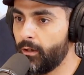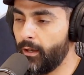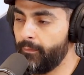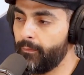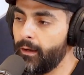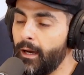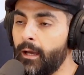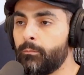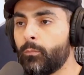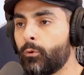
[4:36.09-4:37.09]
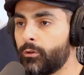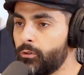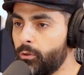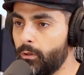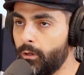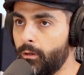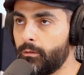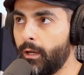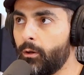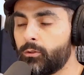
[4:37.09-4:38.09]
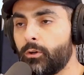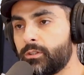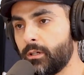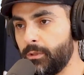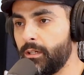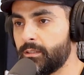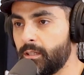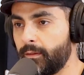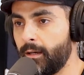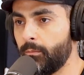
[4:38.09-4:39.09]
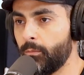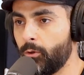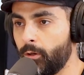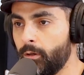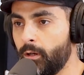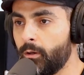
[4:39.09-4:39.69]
And I'm more, I go towards comedians like that more,